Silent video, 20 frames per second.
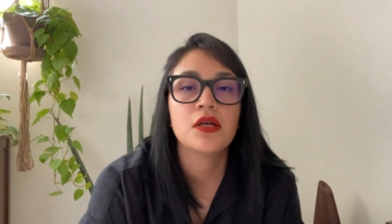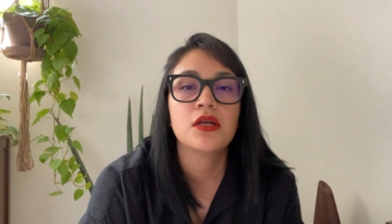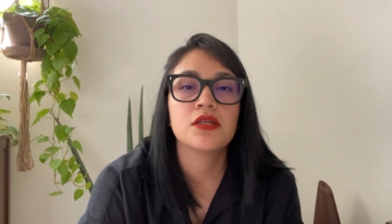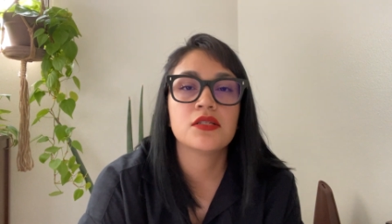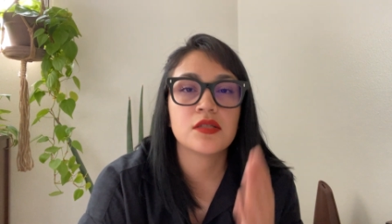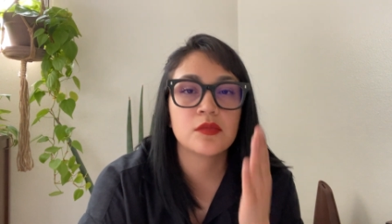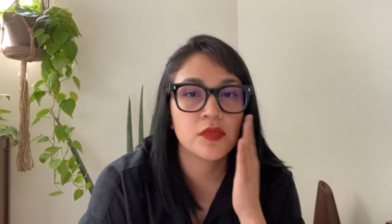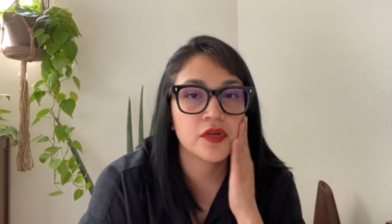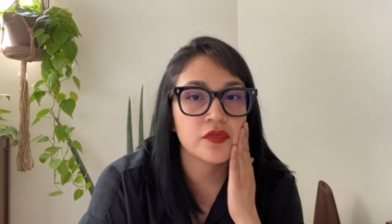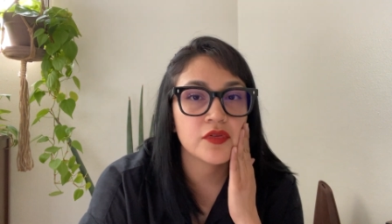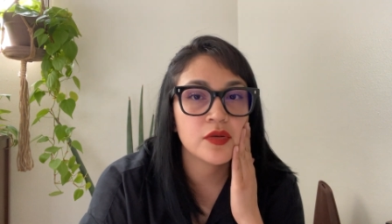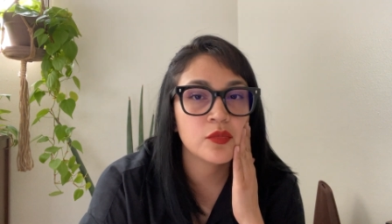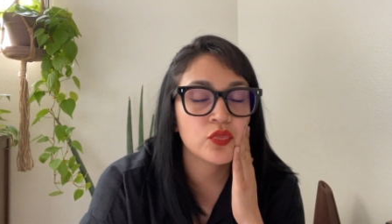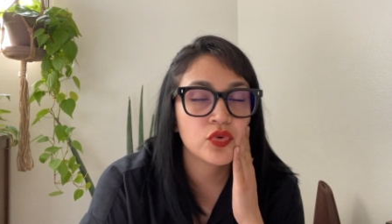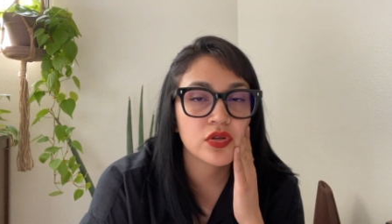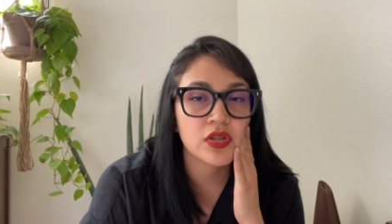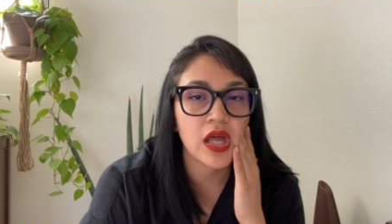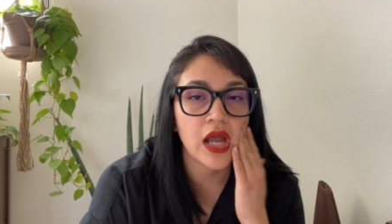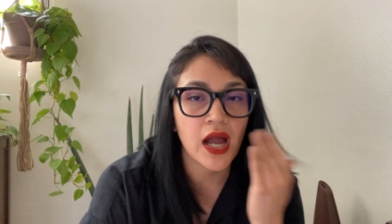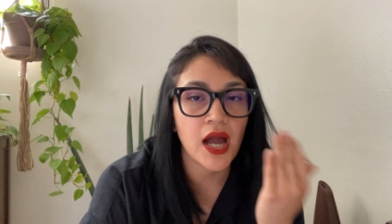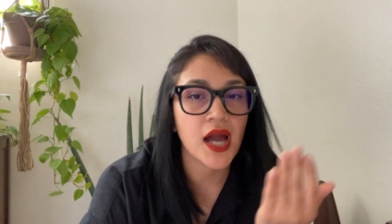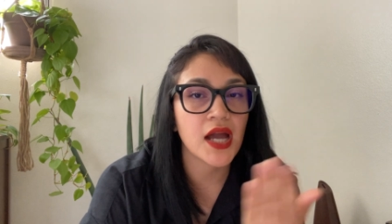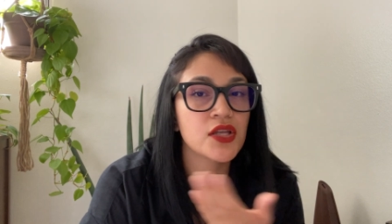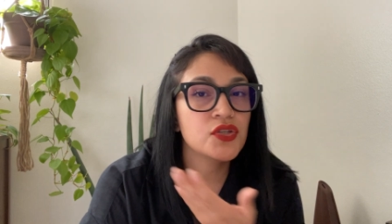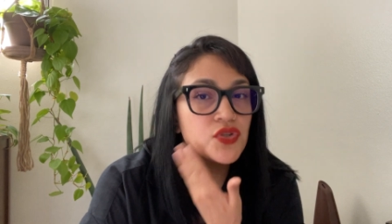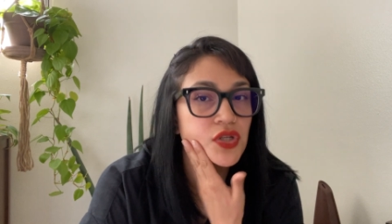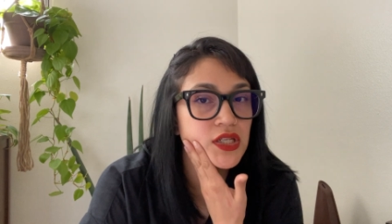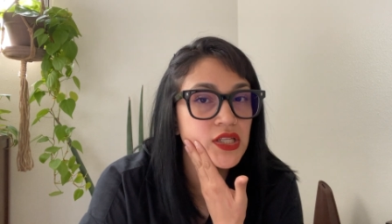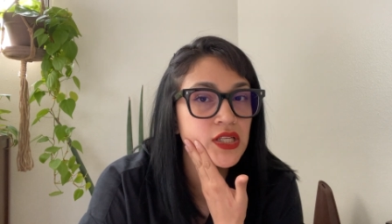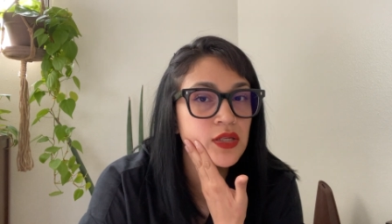Some of them were that
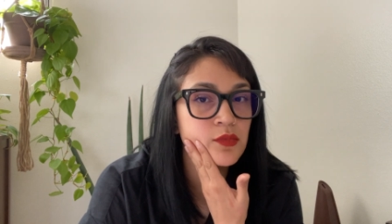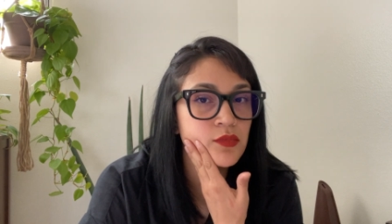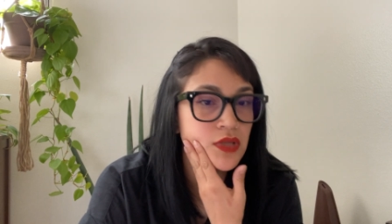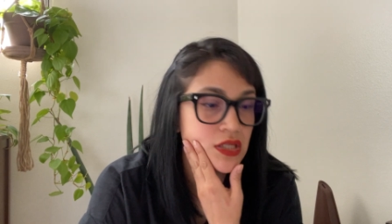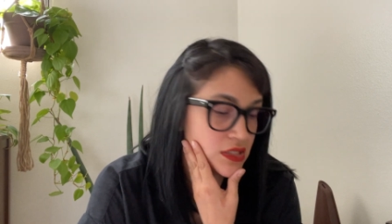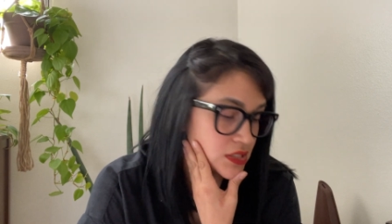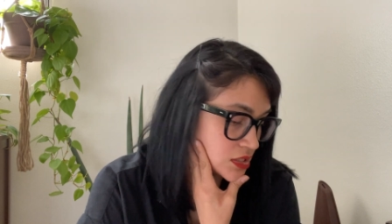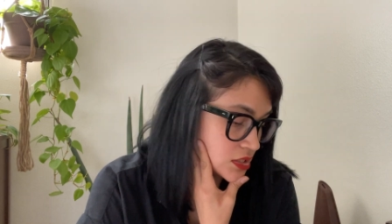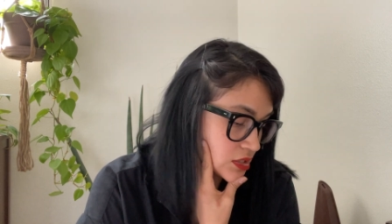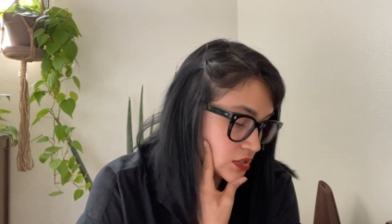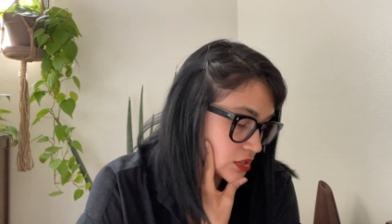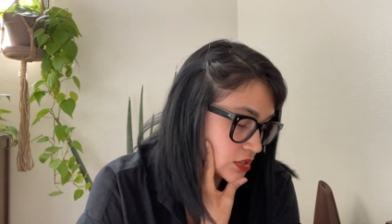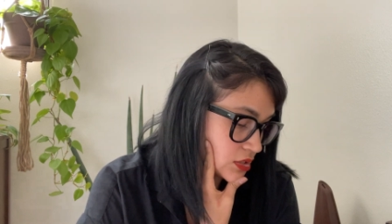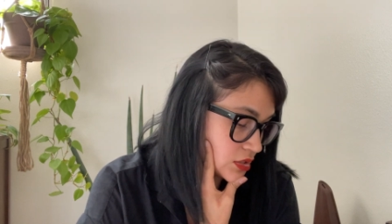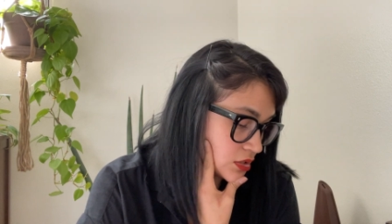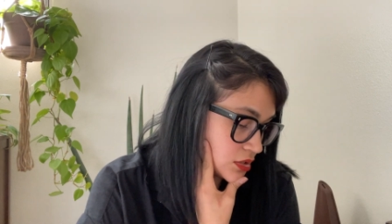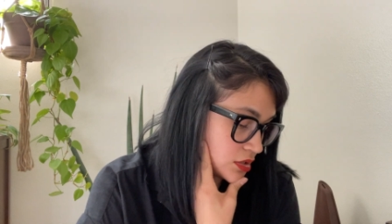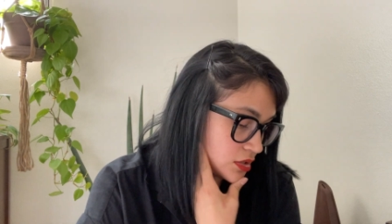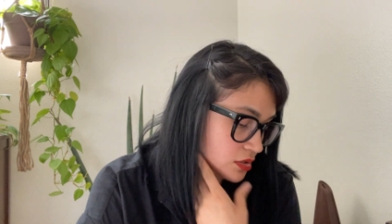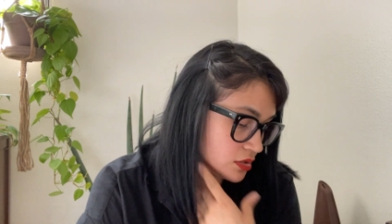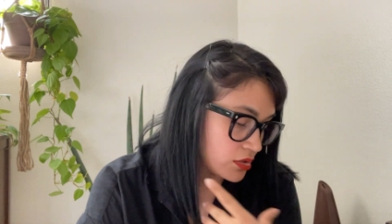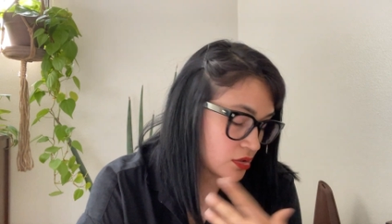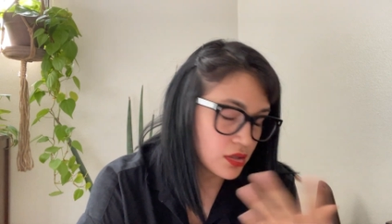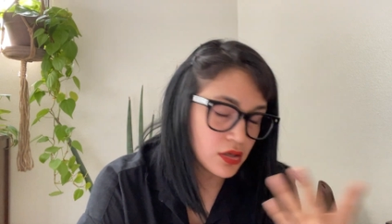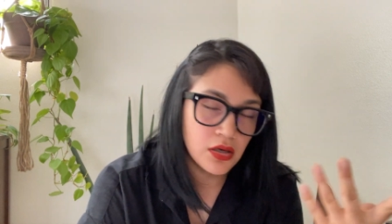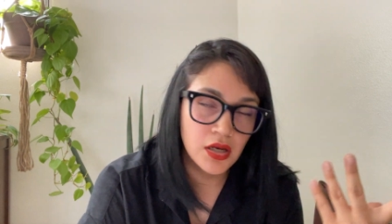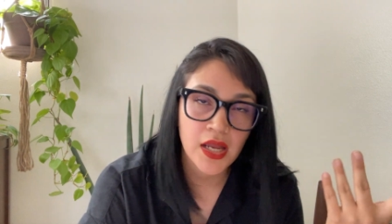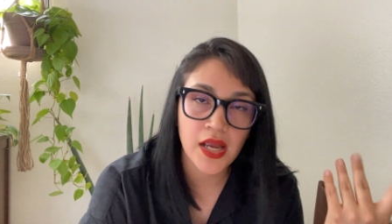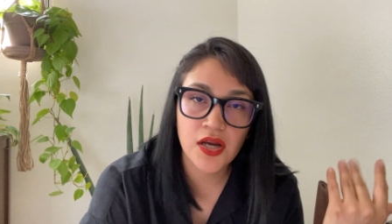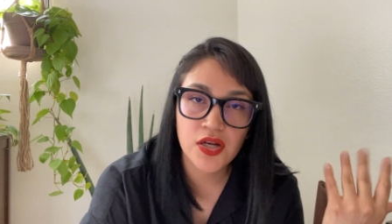hydrating mist,
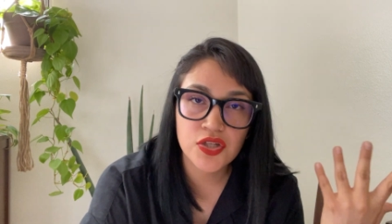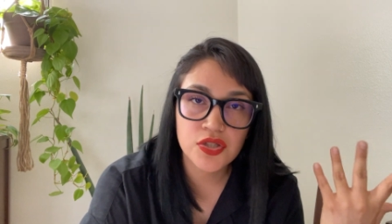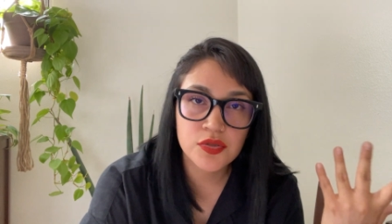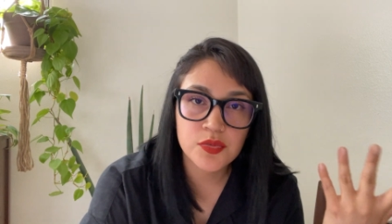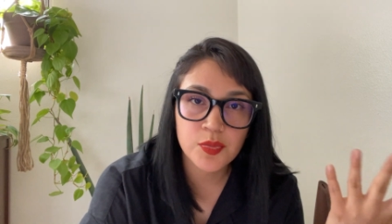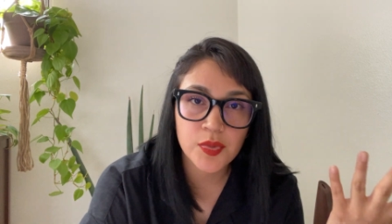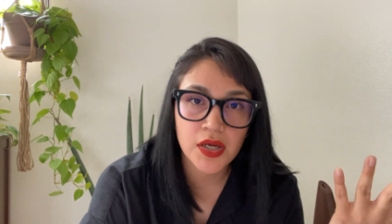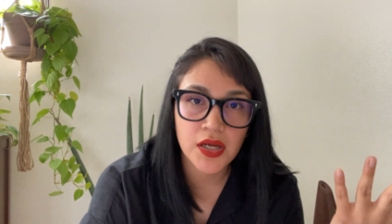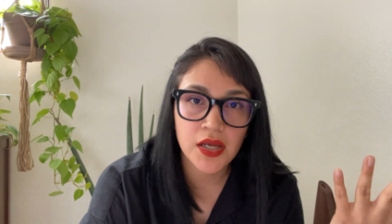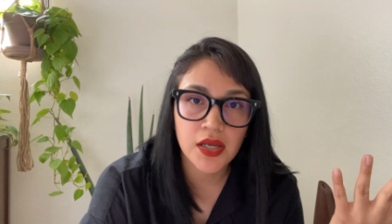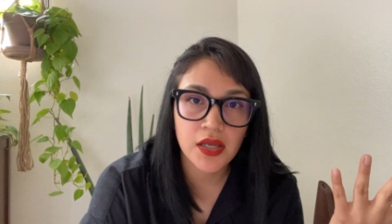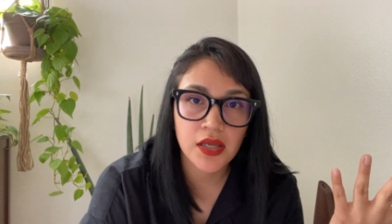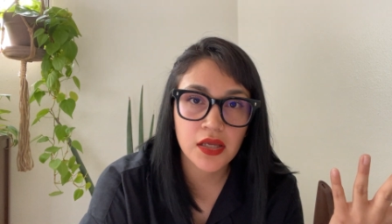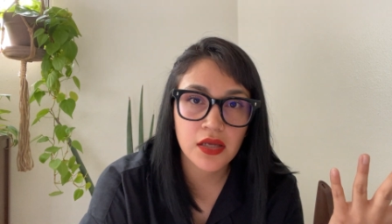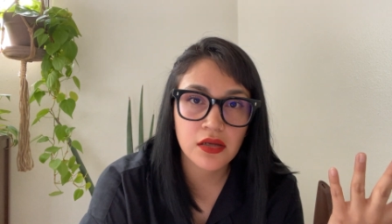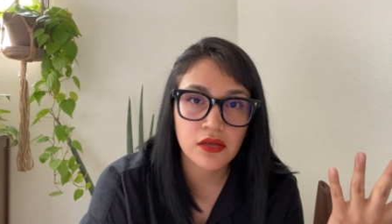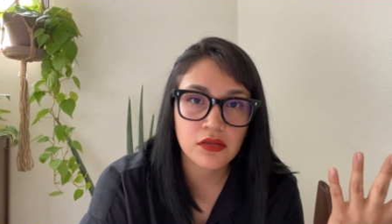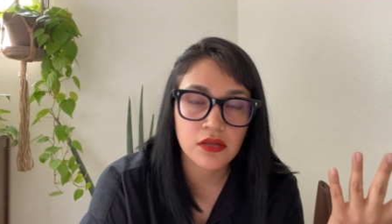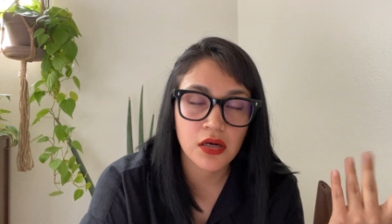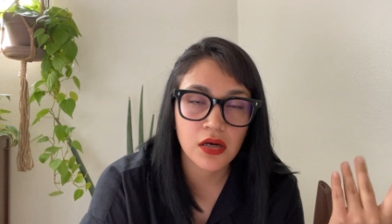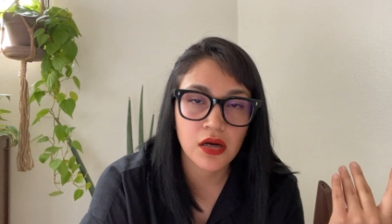the hairspray,